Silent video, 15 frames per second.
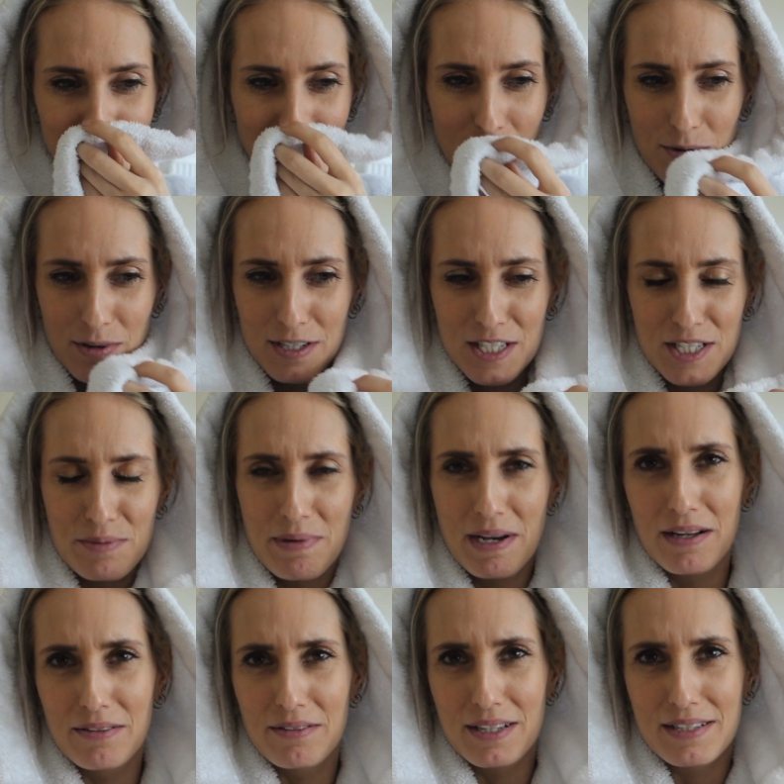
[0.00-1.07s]
I want to
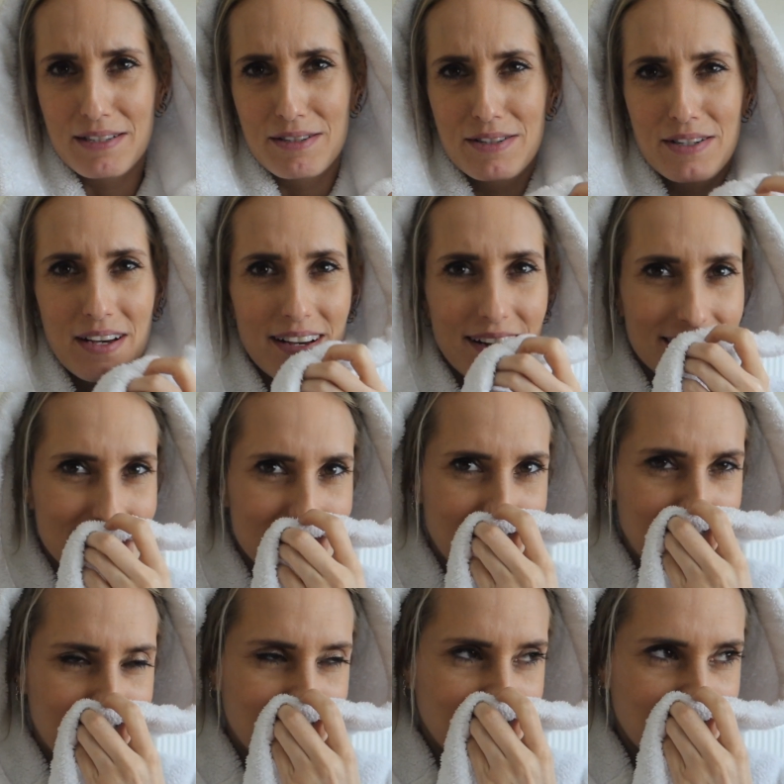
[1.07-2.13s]
smell this
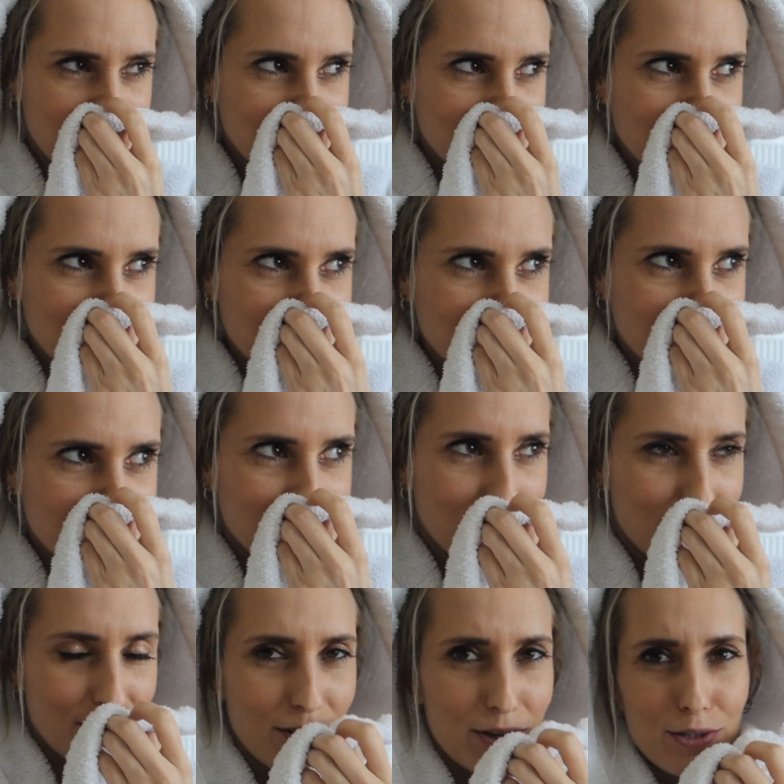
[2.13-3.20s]
dirty,
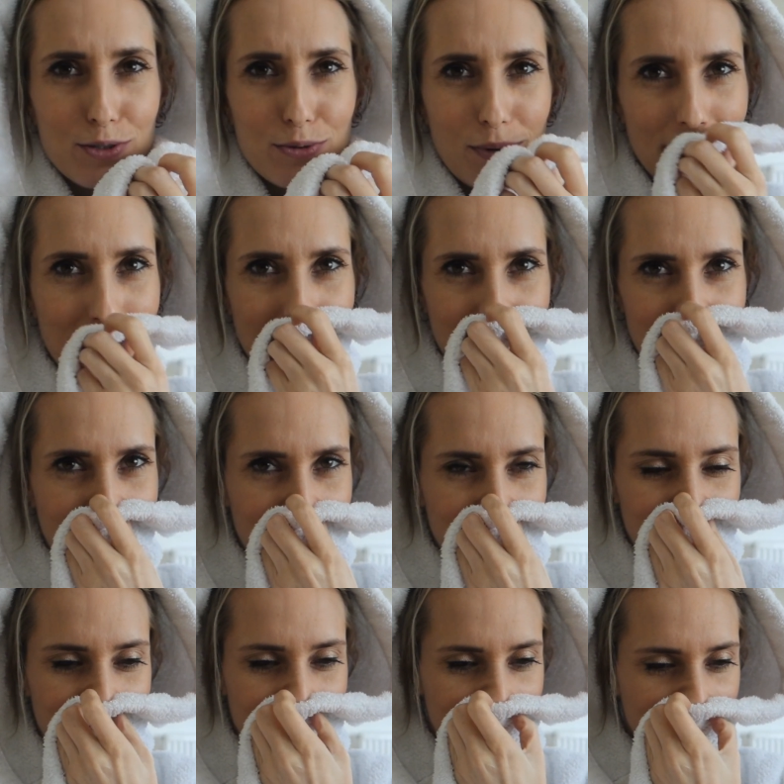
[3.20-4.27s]
gross one that I've had
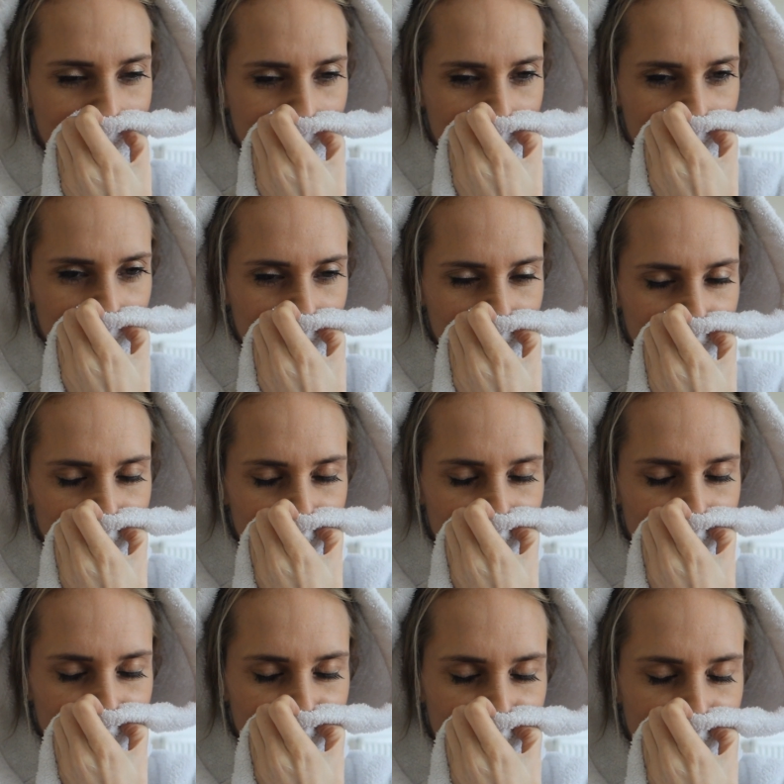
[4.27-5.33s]
for years.
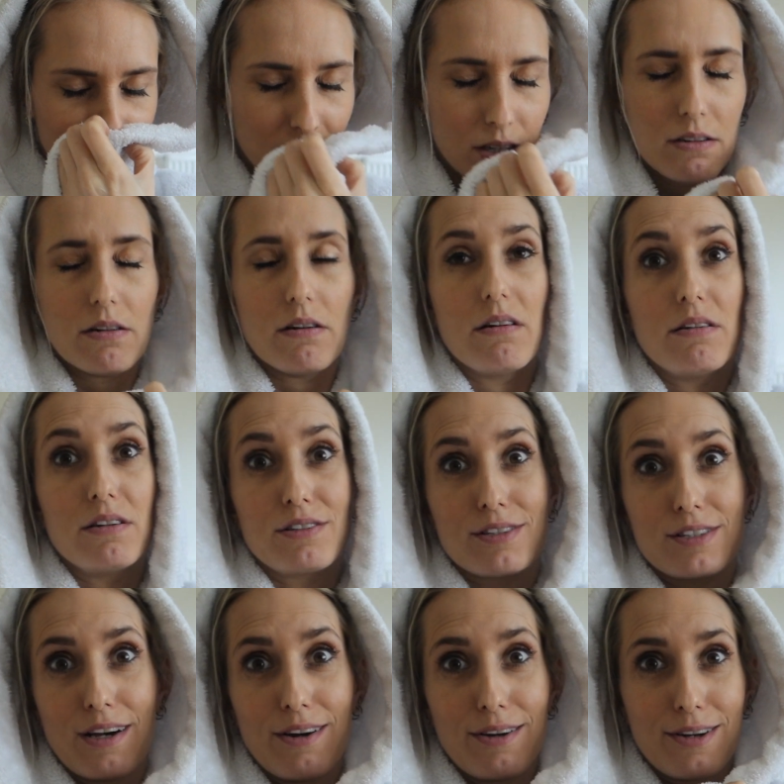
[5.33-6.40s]
Oh, it's
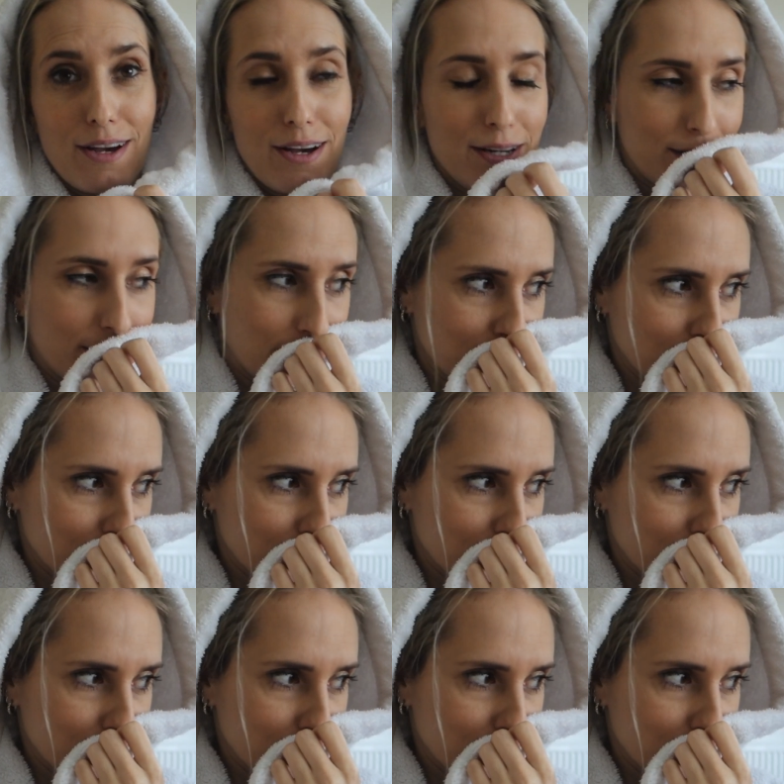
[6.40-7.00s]
so good.